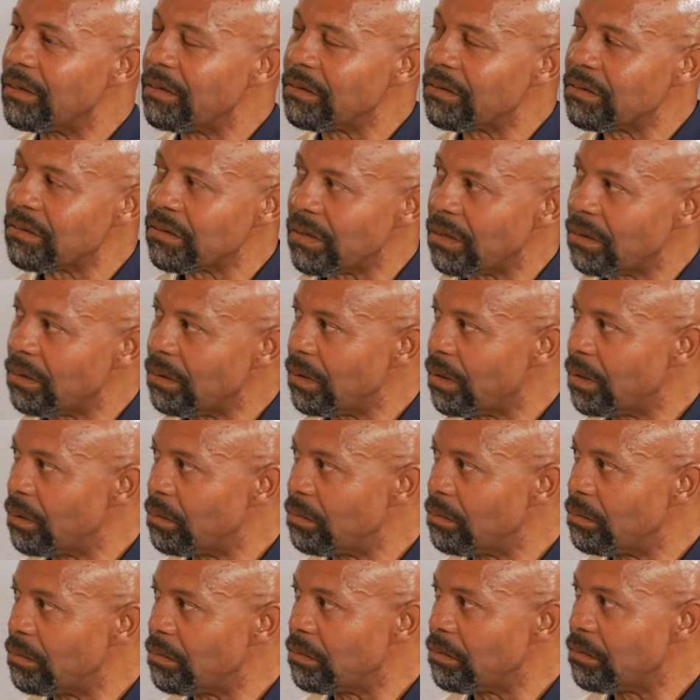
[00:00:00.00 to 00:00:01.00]
So
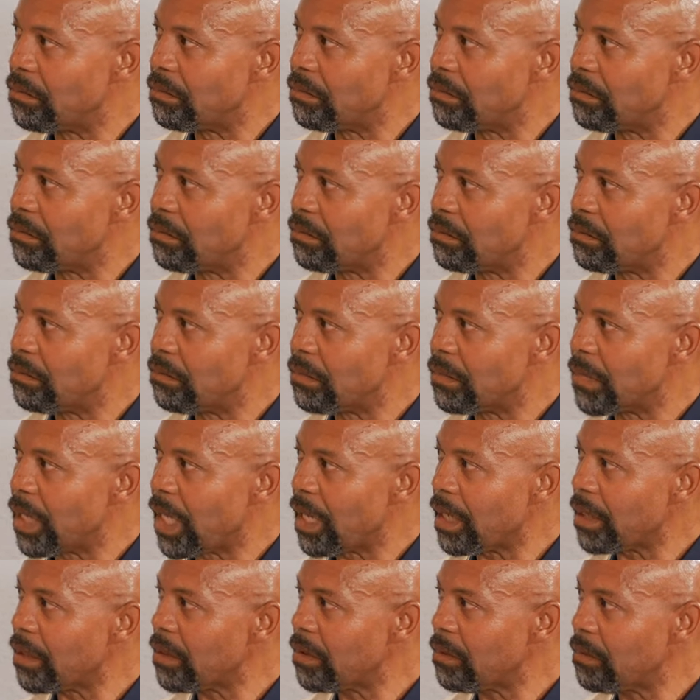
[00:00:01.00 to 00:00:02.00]
um,
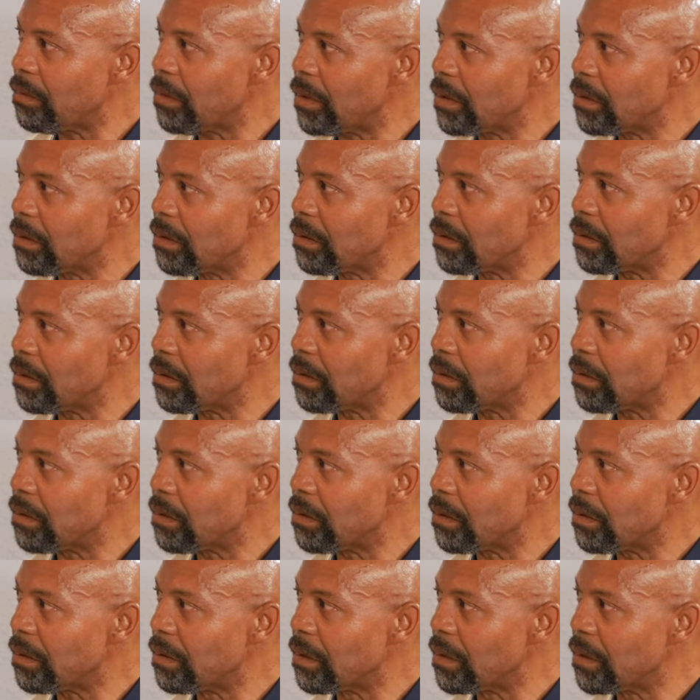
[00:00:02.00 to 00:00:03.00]
I don't know what.
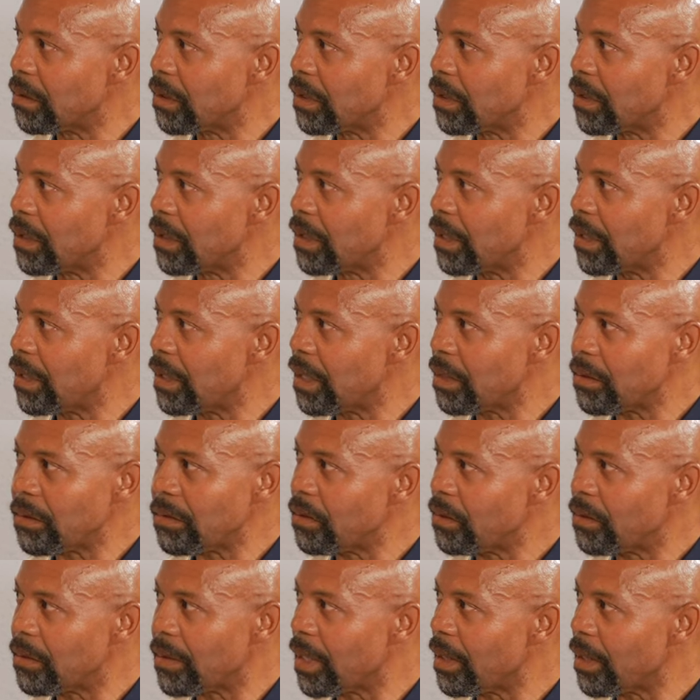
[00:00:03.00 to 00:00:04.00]
I
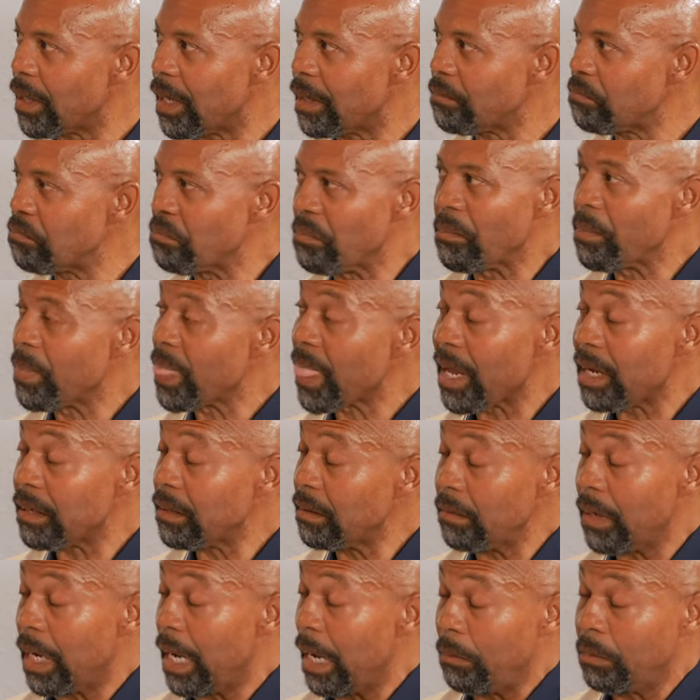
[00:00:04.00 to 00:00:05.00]
don't know. I, I, I
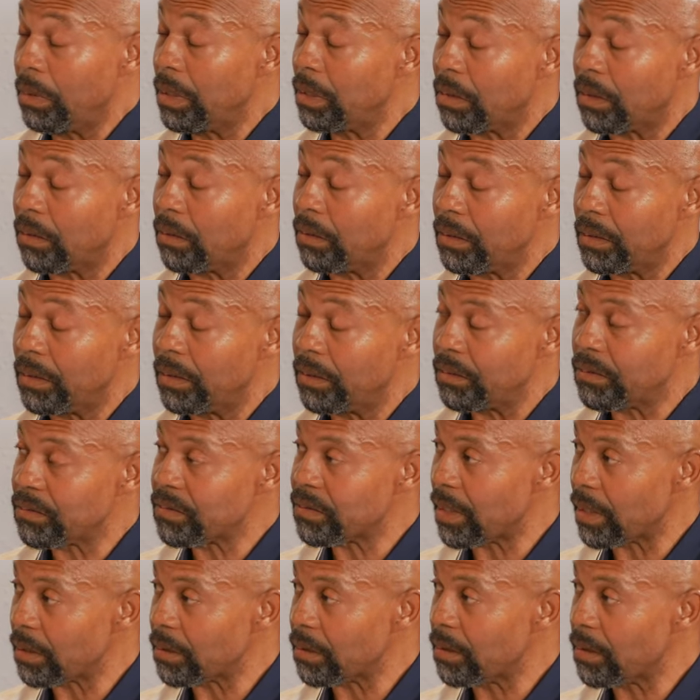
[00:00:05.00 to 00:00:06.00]
don't. I wouldn't call it an
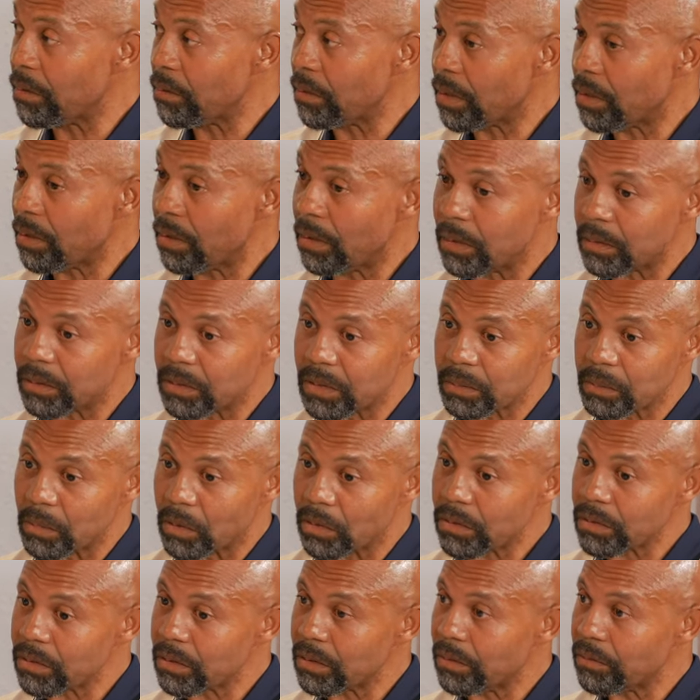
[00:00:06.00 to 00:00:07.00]
intersection. I would call it just
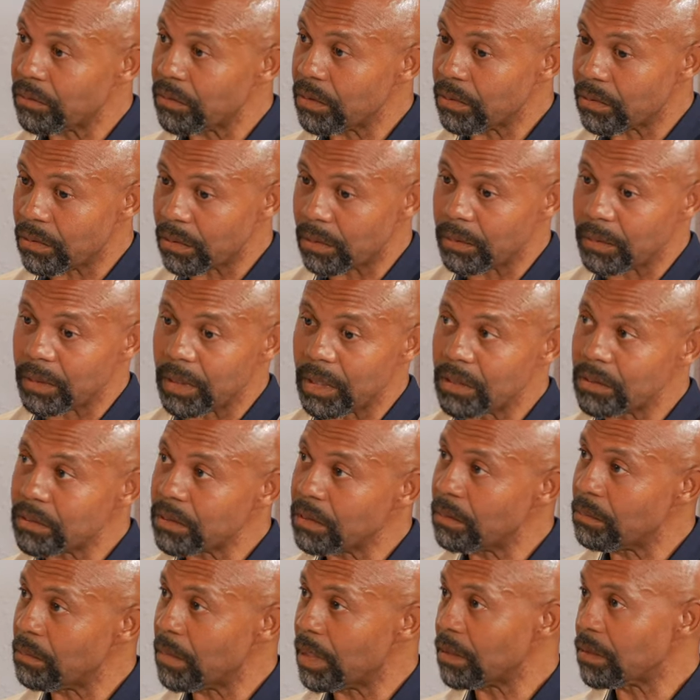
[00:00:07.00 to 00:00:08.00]
more so
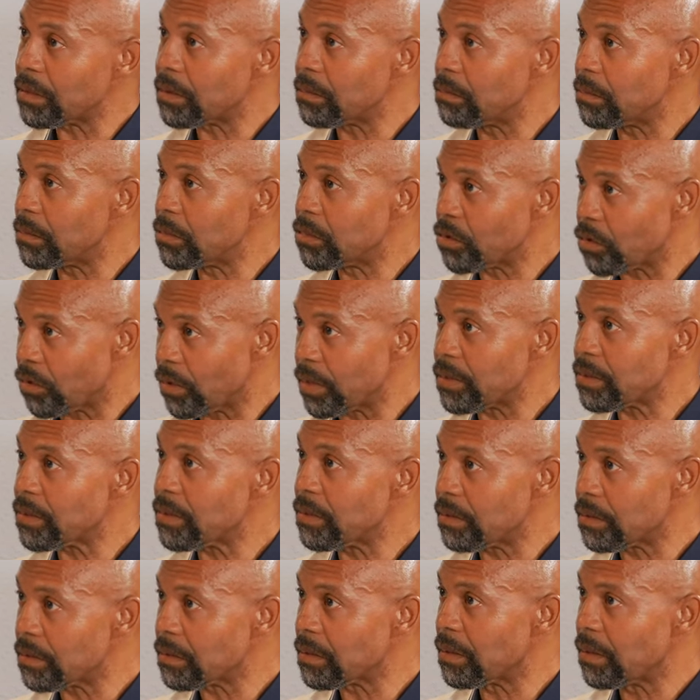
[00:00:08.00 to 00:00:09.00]
determination. Make some
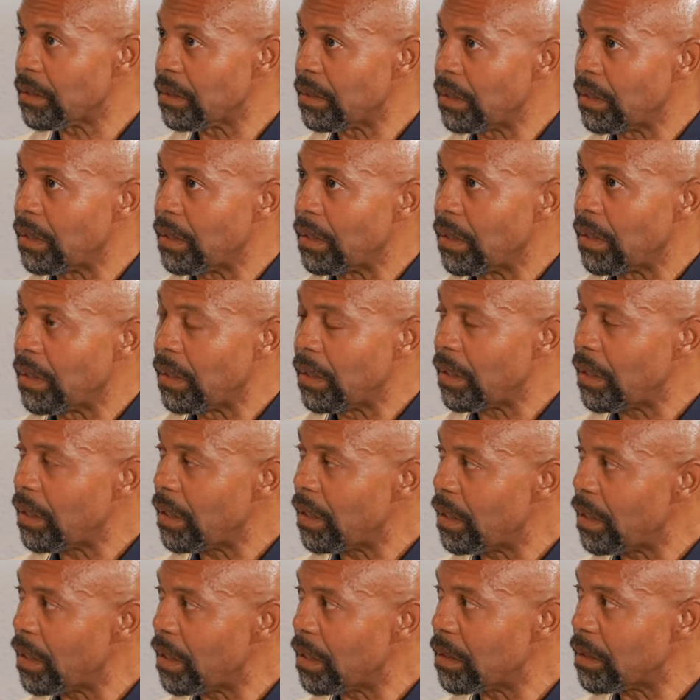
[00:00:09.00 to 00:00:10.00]
choices,
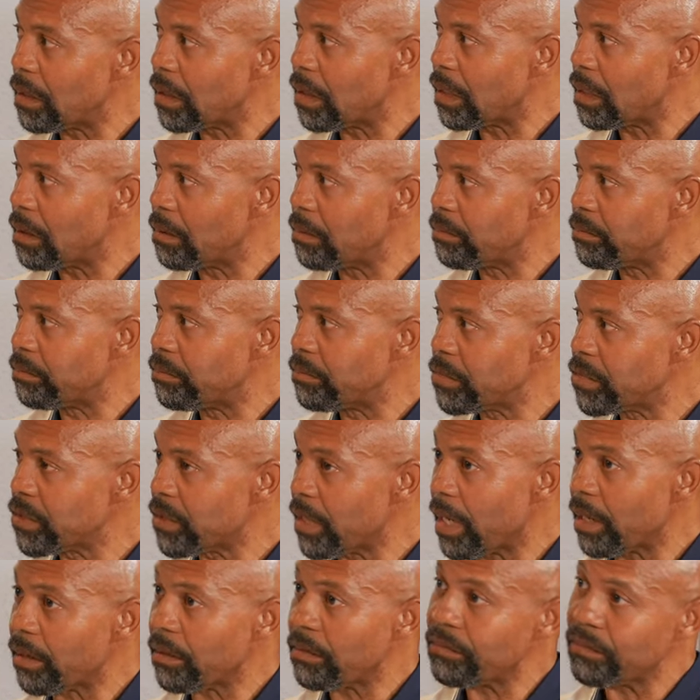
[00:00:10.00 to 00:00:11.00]
and uh,
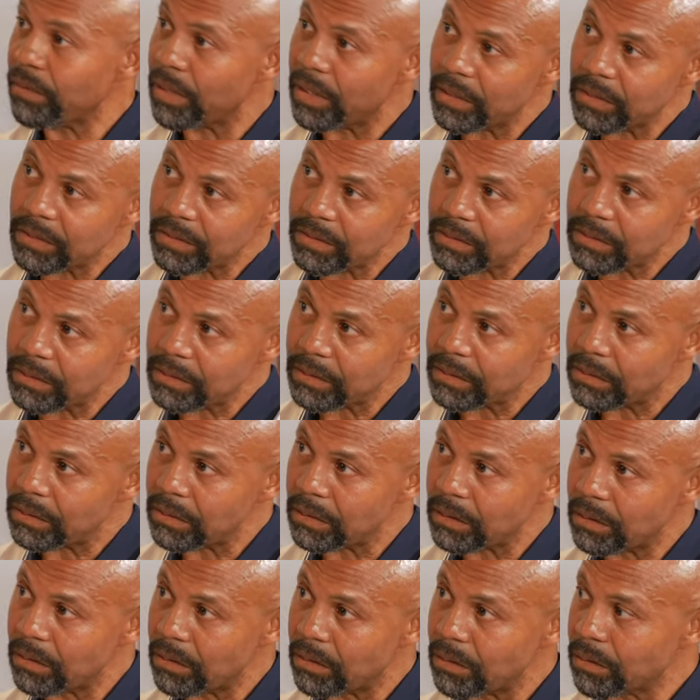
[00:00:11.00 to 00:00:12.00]
sacrifices
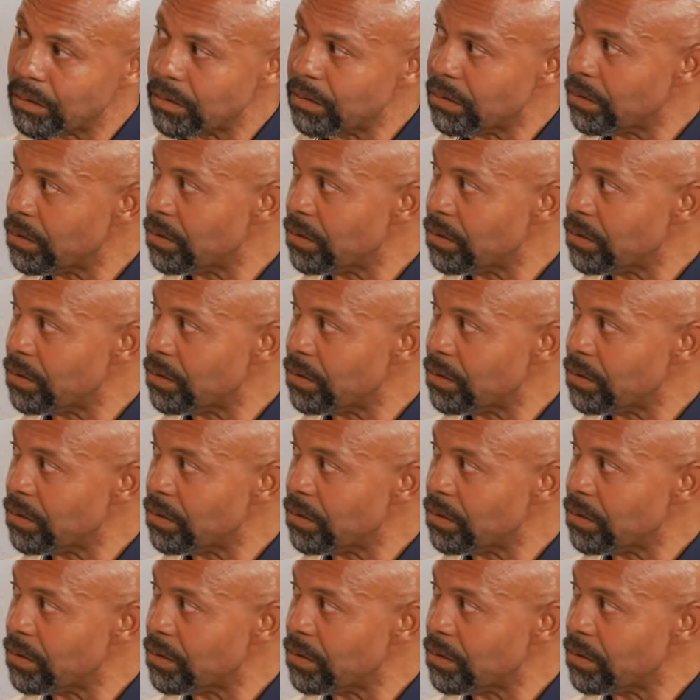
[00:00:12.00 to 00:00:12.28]
in order to